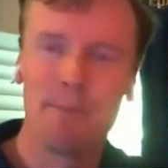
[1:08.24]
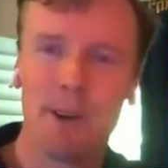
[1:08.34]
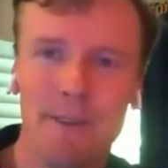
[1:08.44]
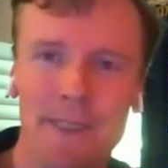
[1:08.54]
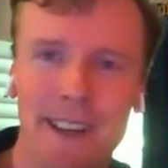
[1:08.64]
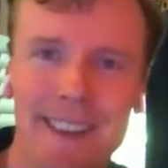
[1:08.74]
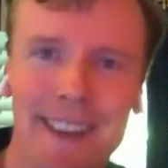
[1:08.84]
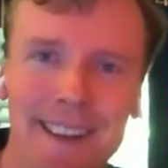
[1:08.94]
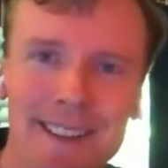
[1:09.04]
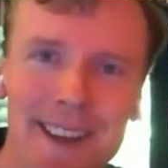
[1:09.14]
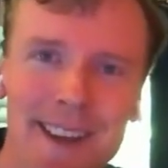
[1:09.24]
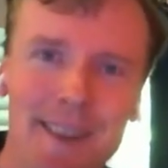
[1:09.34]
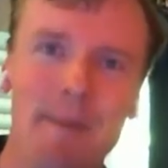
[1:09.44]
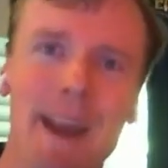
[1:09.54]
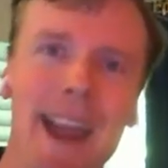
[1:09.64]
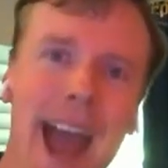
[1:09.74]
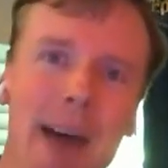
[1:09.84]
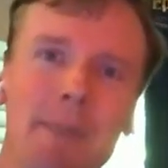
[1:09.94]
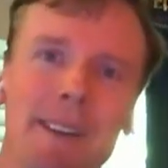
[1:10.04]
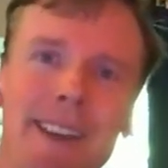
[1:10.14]
imperfect things that may
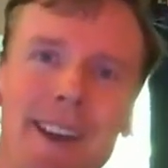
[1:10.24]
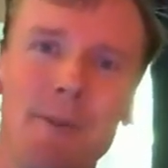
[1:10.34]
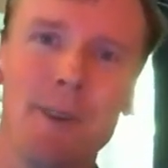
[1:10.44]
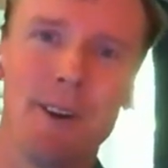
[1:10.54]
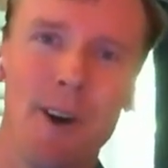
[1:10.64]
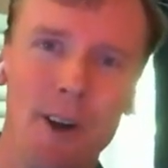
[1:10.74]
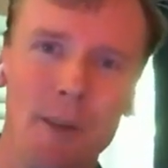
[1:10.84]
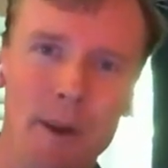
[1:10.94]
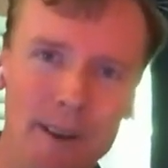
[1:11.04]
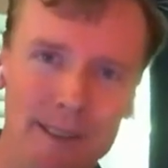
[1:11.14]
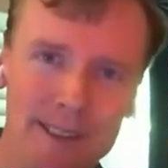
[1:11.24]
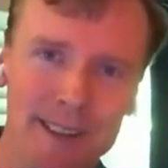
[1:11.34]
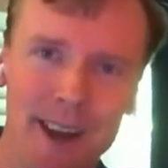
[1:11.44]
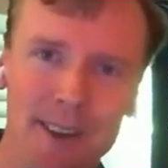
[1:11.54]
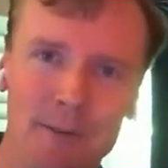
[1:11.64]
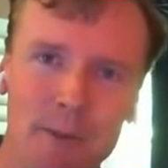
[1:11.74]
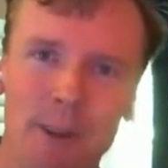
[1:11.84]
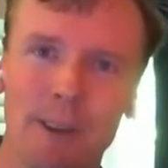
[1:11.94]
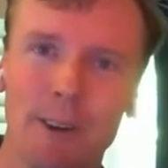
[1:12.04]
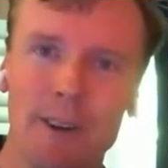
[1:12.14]
happen. We are all part of this together.
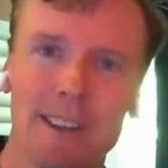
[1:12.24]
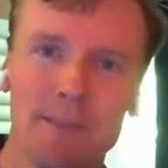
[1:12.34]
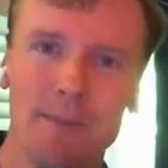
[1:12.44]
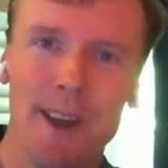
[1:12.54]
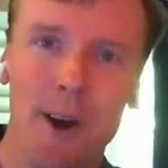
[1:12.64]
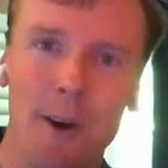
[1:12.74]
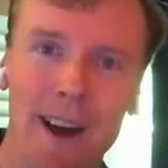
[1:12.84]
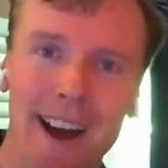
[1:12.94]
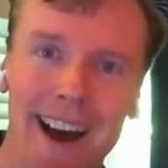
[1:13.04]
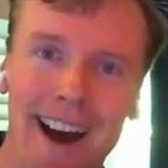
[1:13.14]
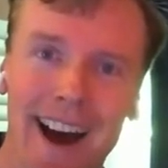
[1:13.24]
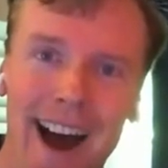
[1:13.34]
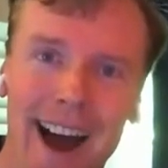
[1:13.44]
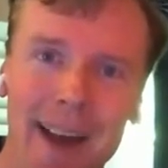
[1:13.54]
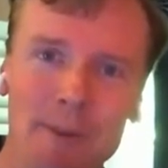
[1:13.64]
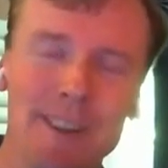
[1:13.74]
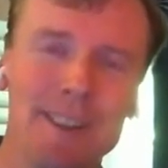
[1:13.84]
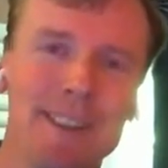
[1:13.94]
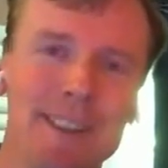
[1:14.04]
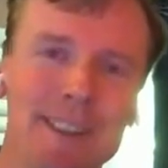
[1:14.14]
We're all learning as we go. I
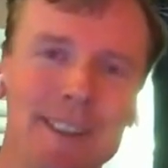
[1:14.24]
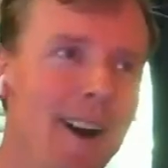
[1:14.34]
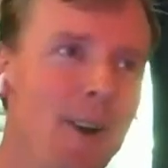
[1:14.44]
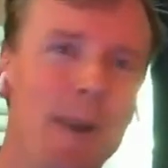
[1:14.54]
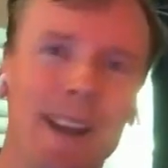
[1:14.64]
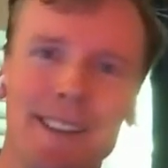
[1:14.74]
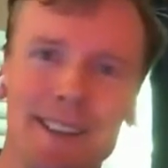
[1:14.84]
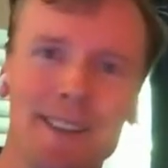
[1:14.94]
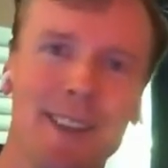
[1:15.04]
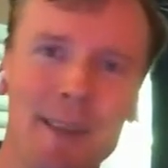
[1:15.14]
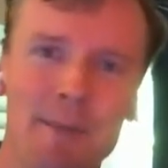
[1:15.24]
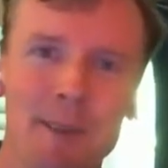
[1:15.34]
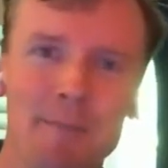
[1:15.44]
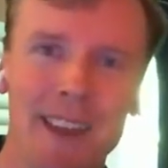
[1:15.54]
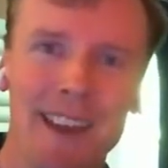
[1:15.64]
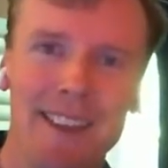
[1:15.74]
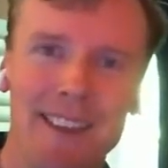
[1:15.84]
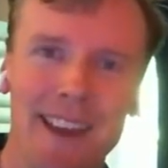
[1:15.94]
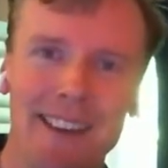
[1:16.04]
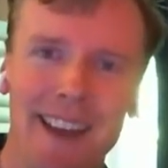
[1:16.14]
want to say a quick disclaimer
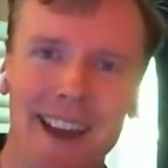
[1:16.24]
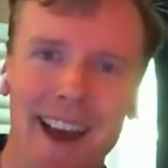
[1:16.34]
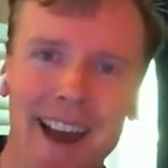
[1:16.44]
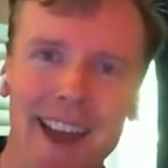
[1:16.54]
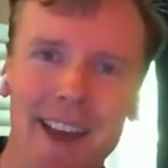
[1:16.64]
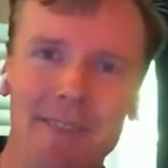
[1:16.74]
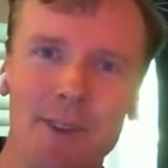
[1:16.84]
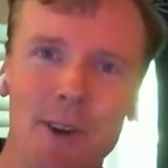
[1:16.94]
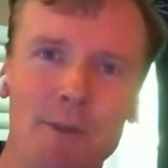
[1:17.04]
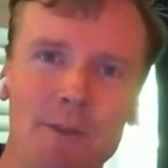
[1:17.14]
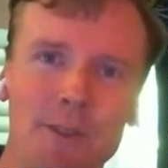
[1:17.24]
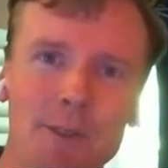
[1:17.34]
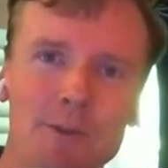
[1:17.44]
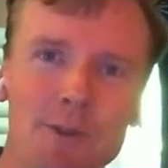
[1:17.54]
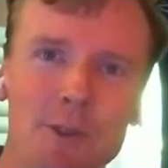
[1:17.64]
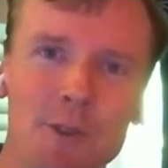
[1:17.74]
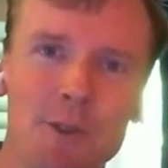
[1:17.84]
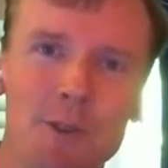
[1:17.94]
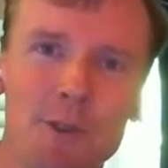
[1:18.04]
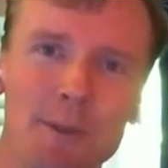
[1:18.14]
that I have no future
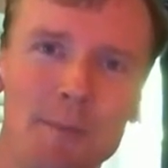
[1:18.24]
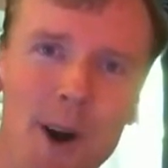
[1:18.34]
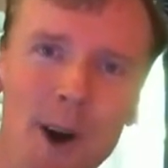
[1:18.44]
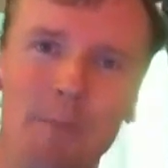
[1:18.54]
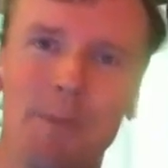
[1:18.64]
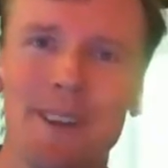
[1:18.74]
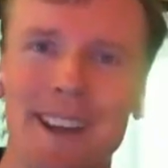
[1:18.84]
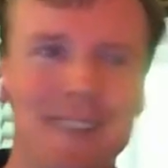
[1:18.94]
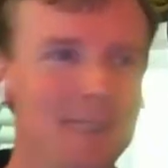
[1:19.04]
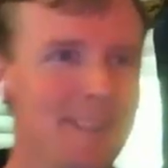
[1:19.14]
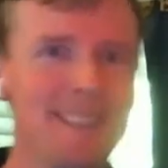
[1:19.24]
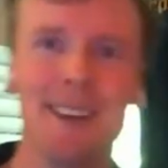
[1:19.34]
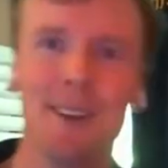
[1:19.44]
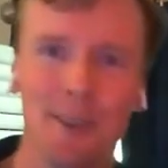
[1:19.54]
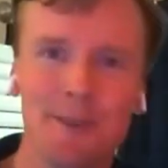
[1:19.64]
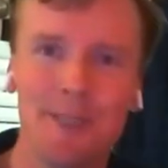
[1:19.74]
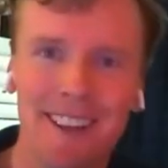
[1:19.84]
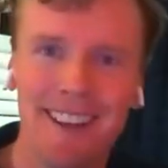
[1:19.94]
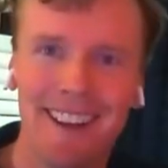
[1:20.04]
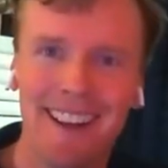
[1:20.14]
crystal ball predictive skills.